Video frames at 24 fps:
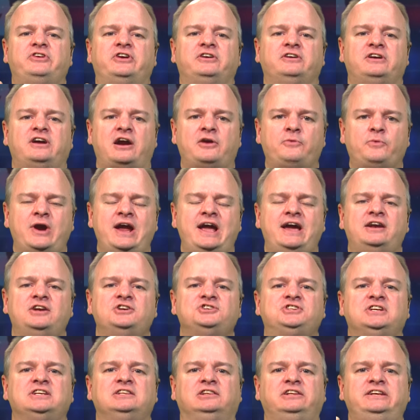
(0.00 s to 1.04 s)
Iran
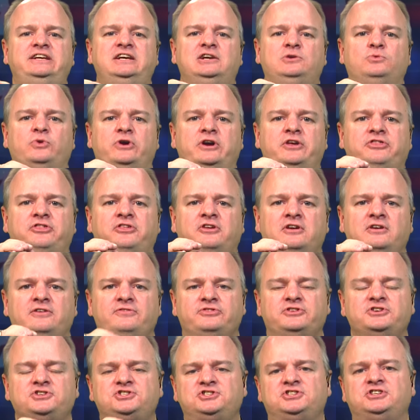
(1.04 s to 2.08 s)
is in league with
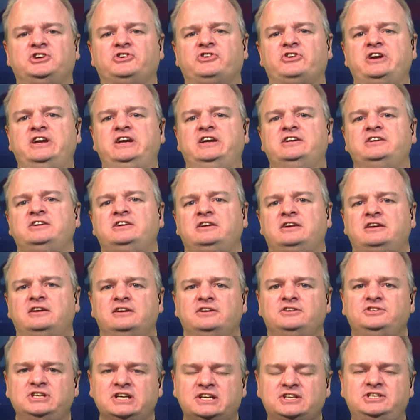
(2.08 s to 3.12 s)
the Syrian
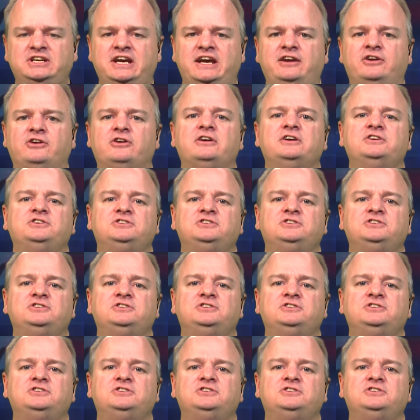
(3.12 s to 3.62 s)
dictator.